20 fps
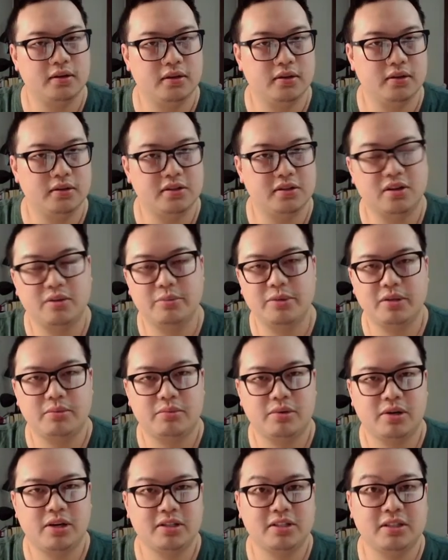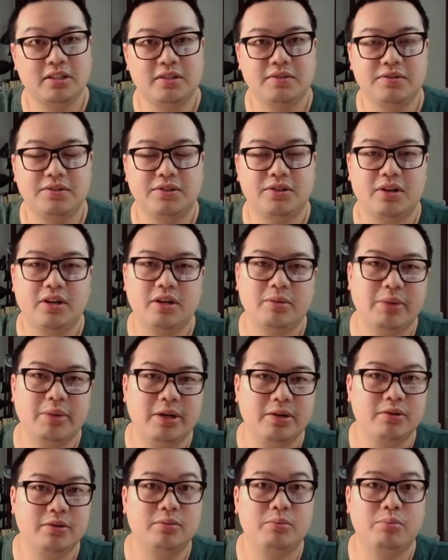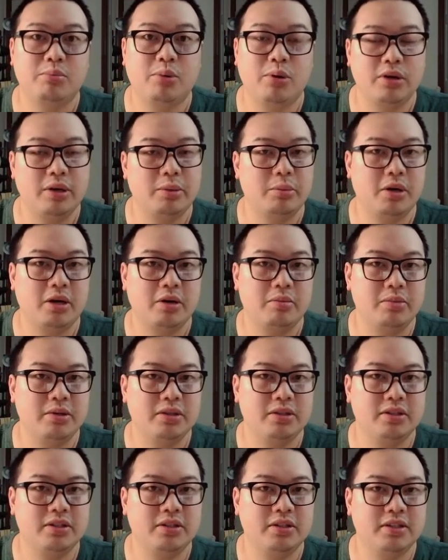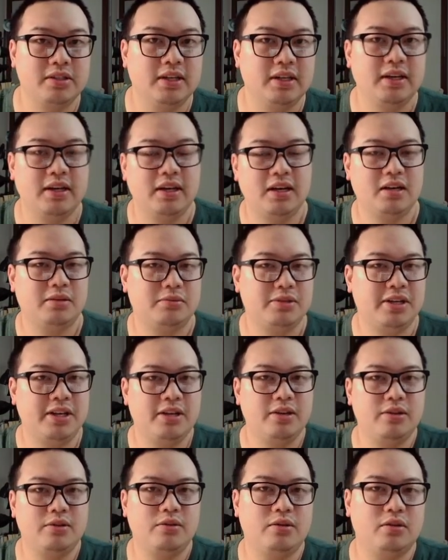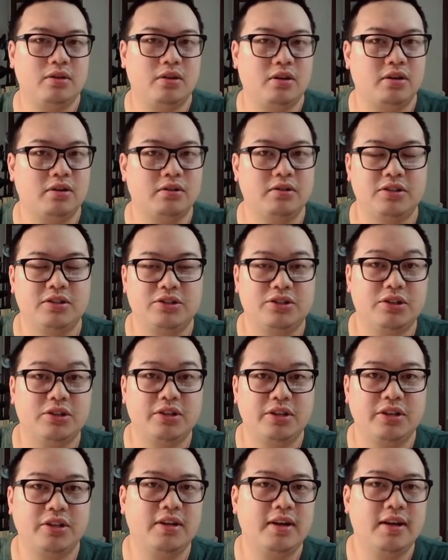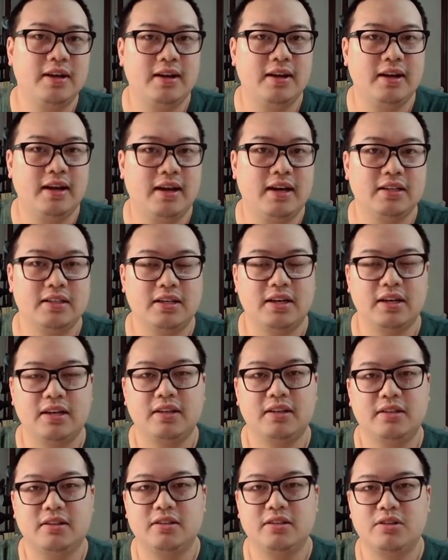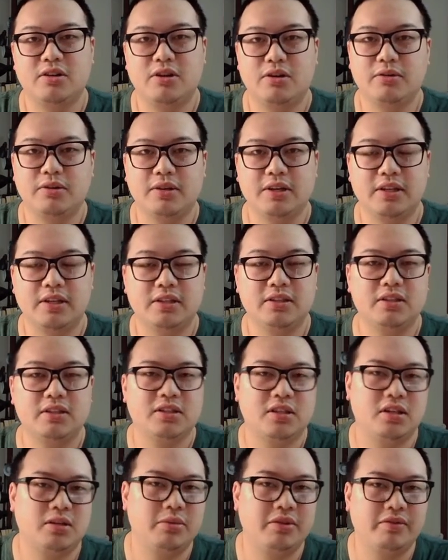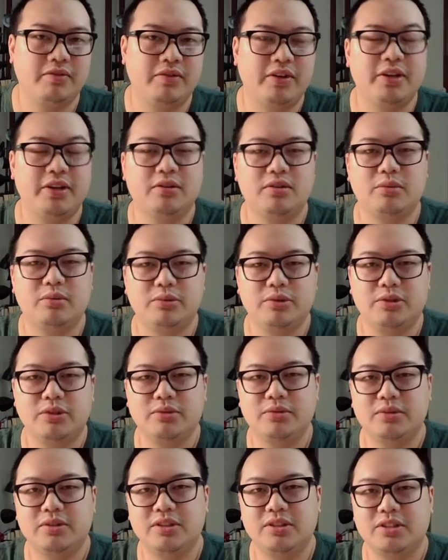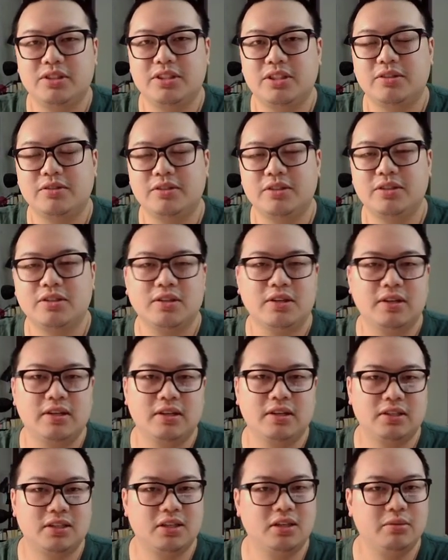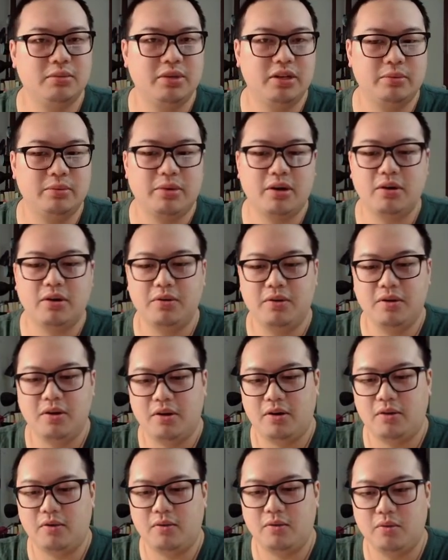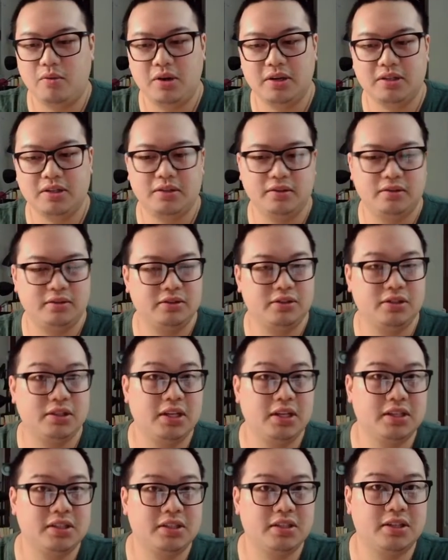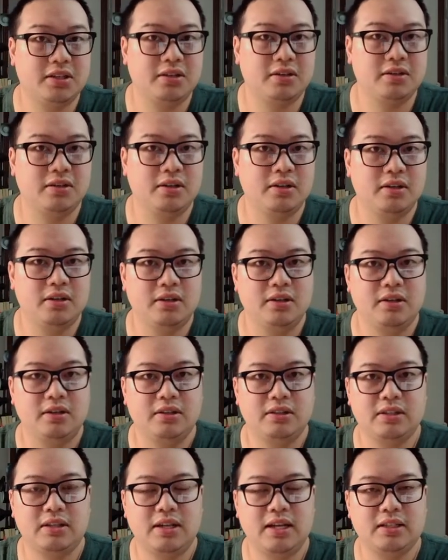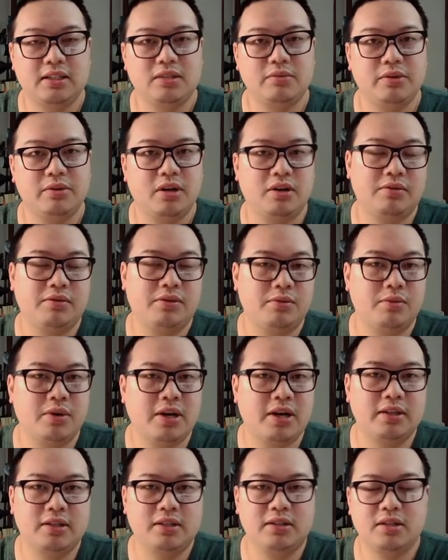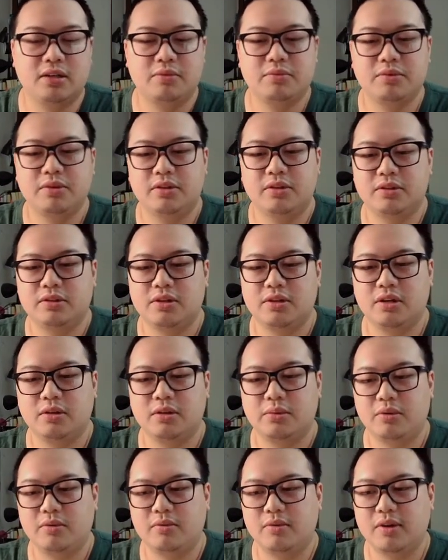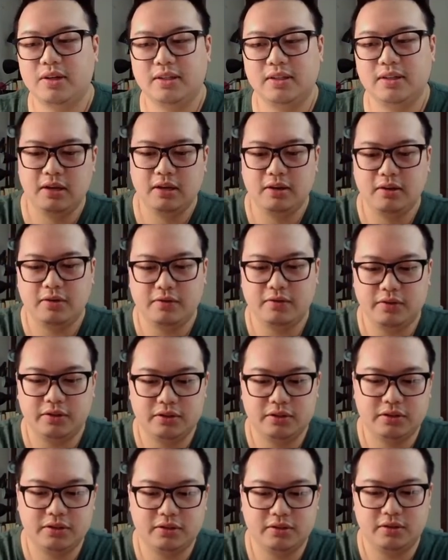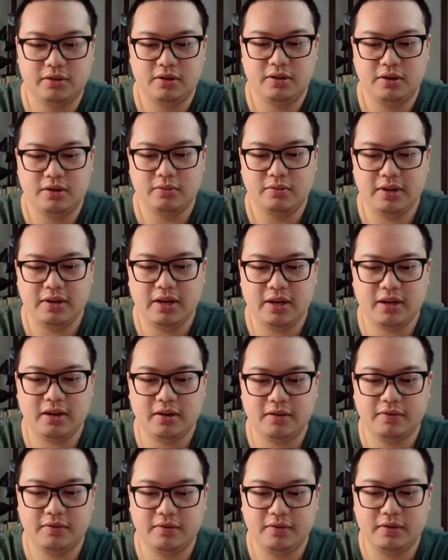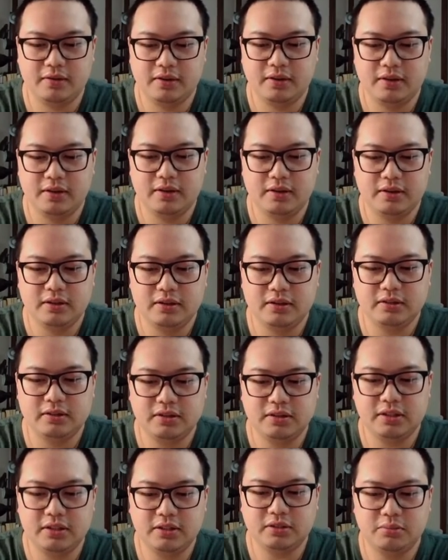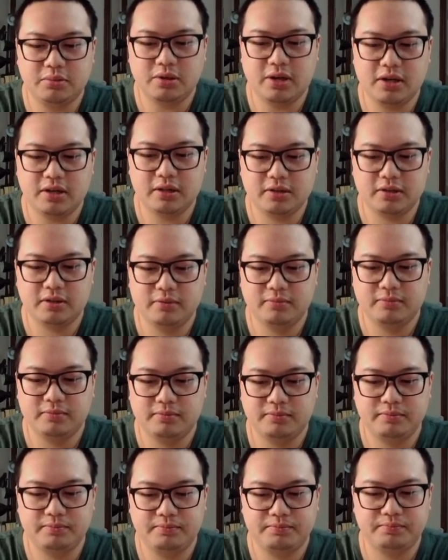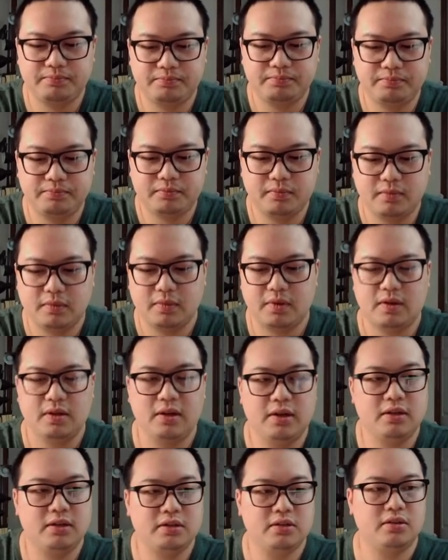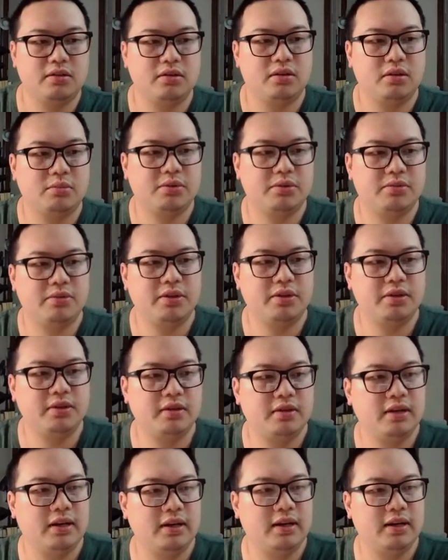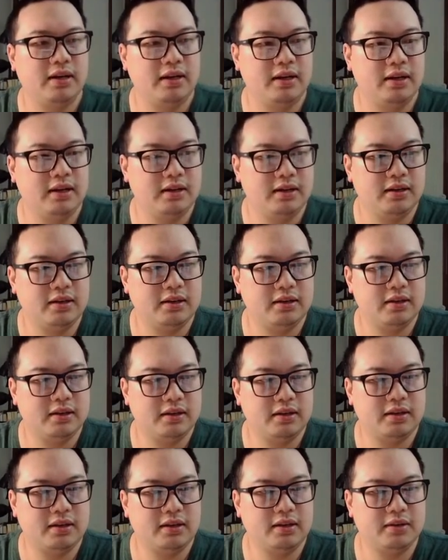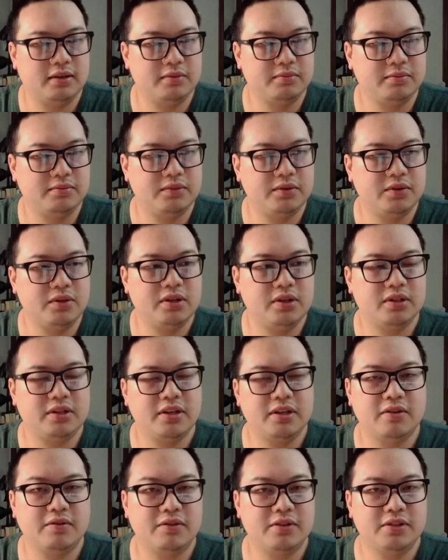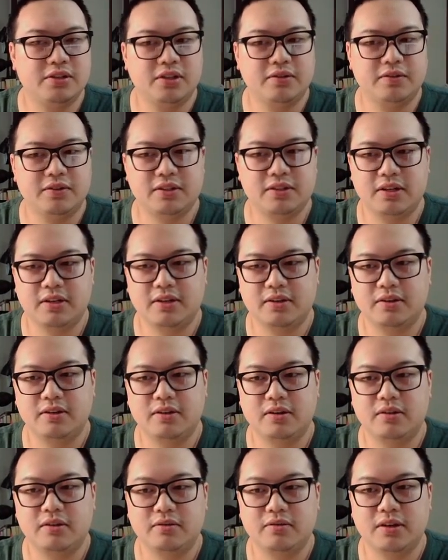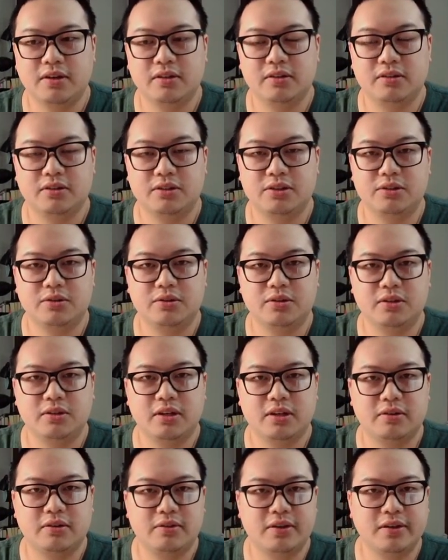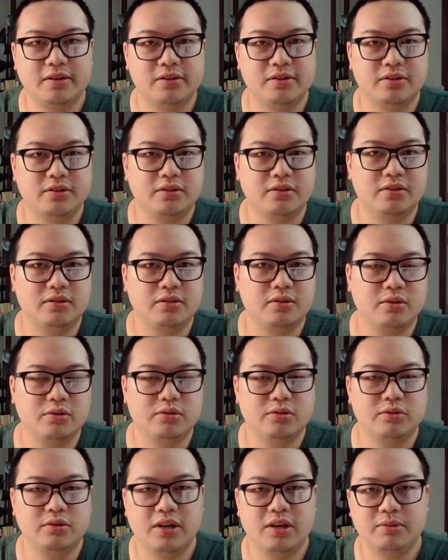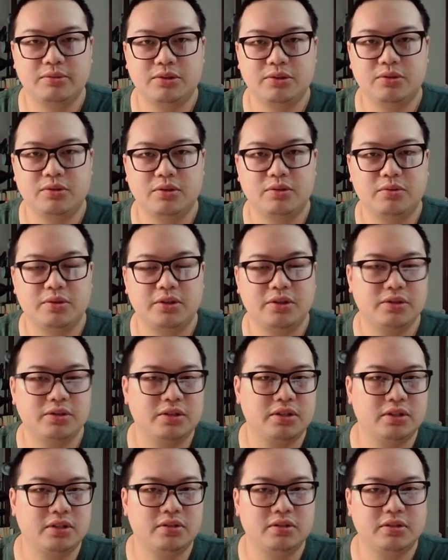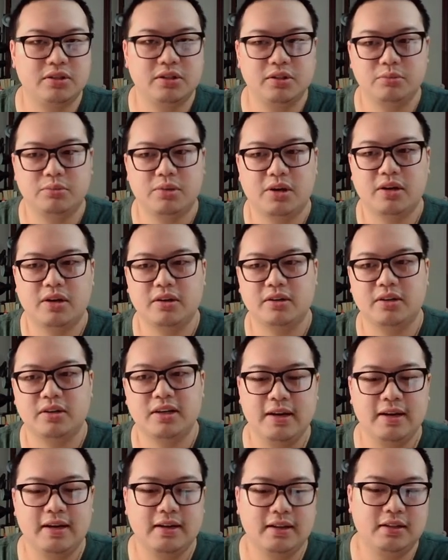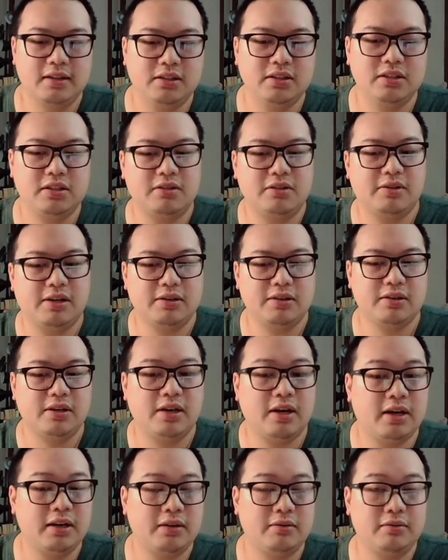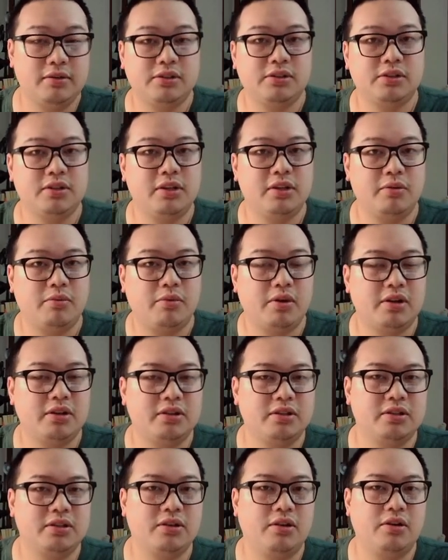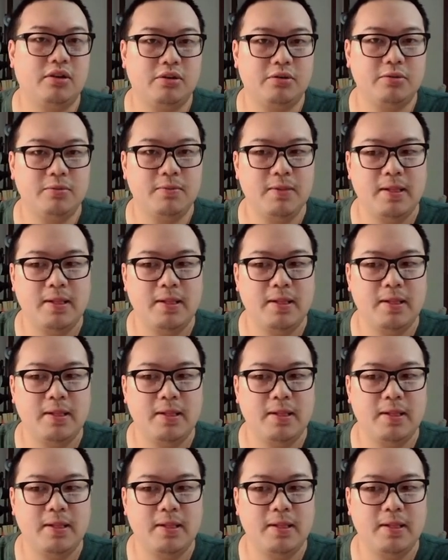So I'm in the process of starting my own Pokemon business, and I'm taking you along the journey as I get this going. And this is going to be video number 2 in this series. It's going to be about what should I sell. So last time we covered why. This time we're going to talk about what. First, we have sealed product. So number one, you can think of yourself as like a regular store, like a regular local game store where you sell sealed product. And this is the route that I originally wanted to go,